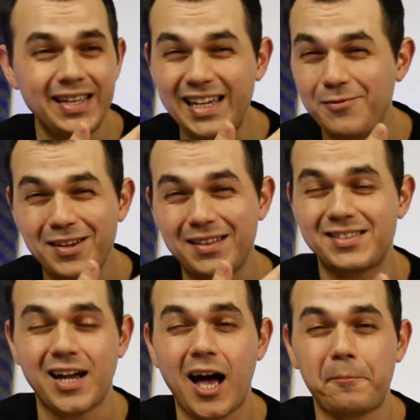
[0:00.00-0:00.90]
even
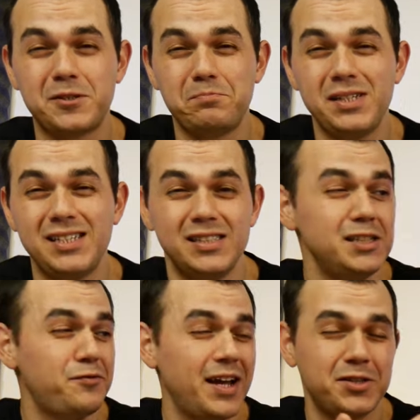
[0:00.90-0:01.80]
at top speed,
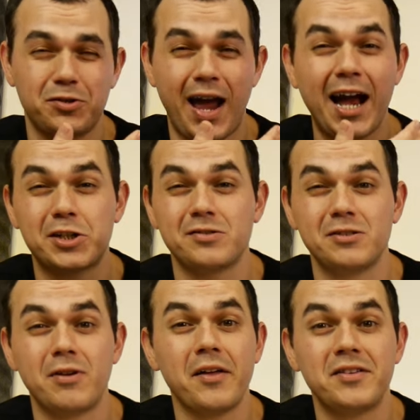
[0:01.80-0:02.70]
these fans are
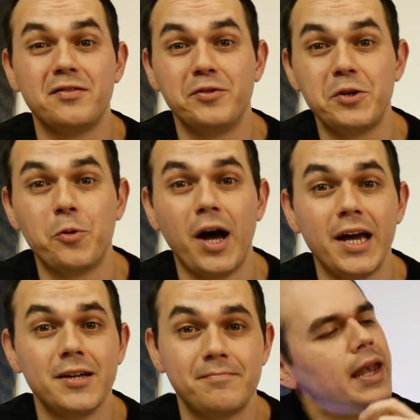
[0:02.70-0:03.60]
actually relatively
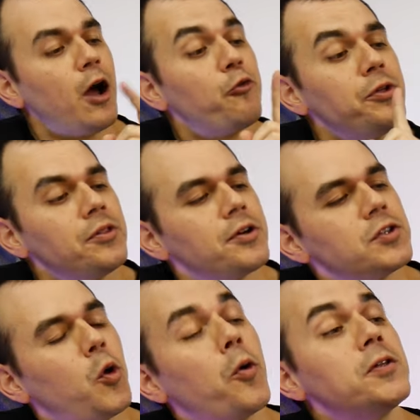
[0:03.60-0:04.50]
quiet. Now, if we
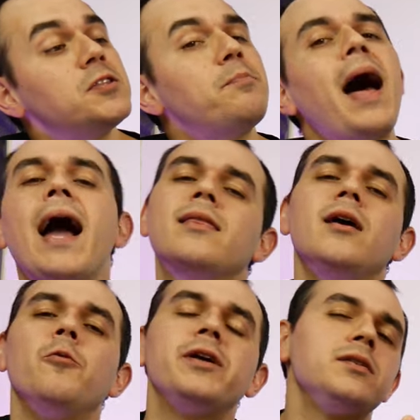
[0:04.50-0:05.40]
look towards the back
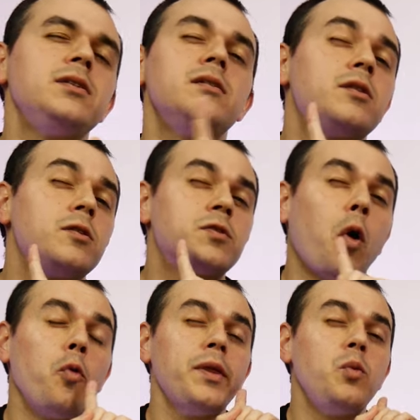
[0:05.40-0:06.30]
there, we can see that there's
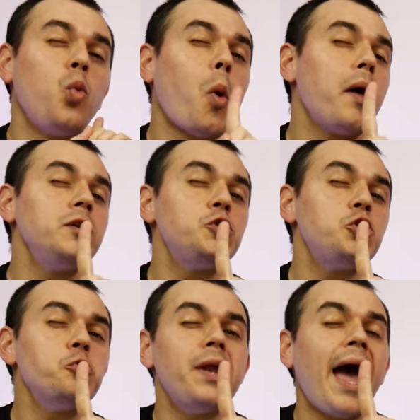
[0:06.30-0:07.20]
only one
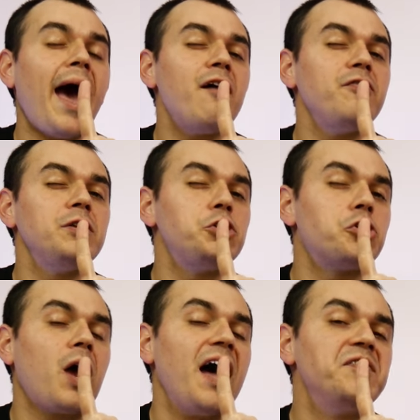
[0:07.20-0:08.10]
two and a half inch
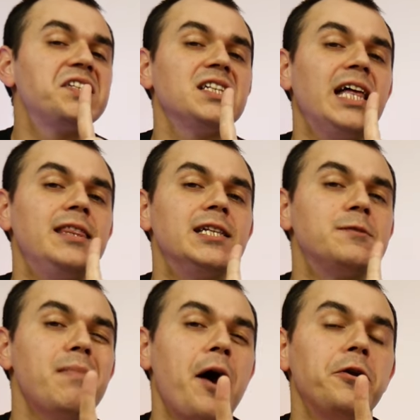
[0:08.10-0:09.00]
drive sled
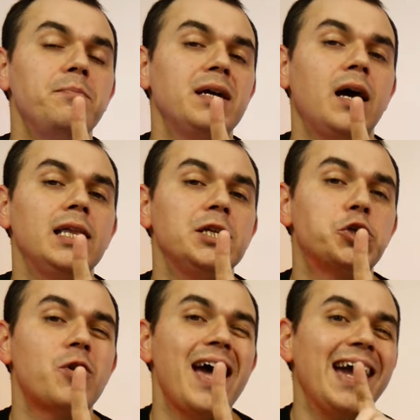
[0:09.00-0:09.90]
that's mounted behind the
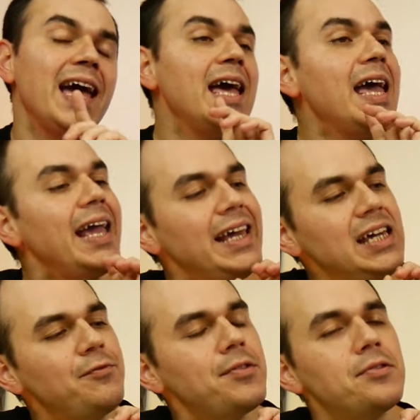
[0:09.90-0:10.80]
tray,
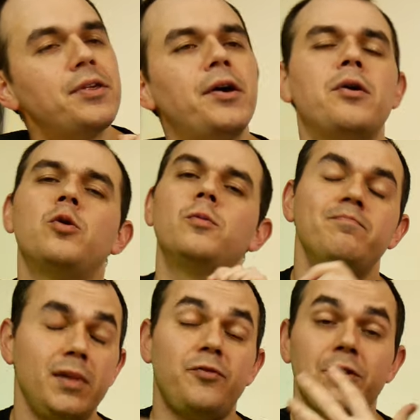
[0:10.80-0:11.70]
even though,
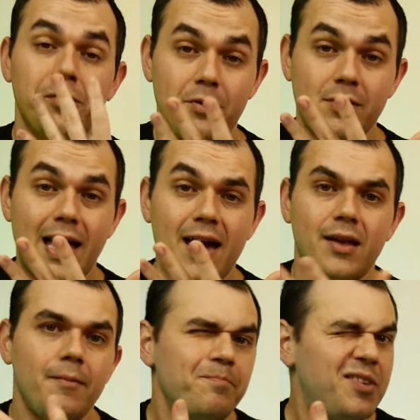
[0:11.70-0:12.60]
if you look at
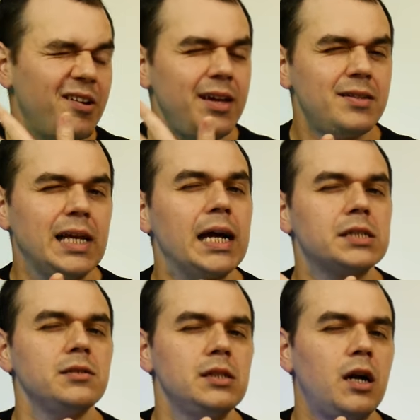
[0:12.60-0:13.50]
it, there is
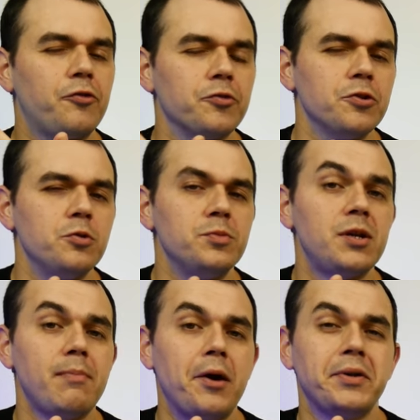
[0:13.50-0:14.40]
actually enough room
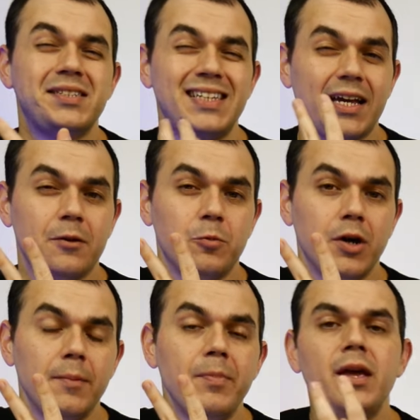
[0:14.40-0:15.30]
to mount a second
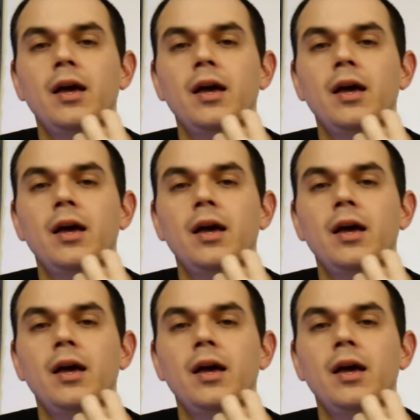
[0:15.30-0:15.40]
one.